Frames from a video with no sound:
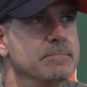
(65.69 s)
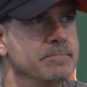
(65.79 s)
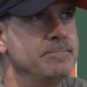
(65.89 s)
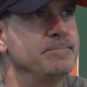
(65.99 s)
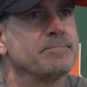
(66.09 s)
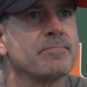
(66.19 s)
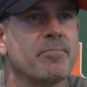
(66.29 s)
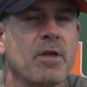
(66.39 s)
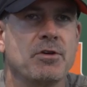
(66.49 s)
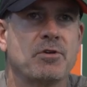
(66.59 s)

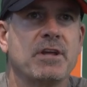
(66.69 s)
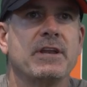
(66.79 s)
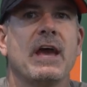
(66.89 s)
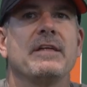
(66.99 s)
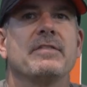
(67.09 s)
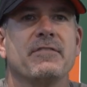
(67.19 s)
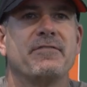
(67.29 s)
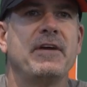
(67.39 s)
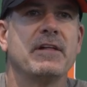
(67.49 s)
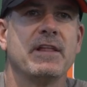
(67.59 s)
you can get the
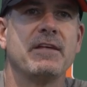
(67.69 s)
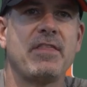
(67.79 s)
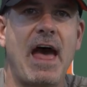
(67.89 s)
feeling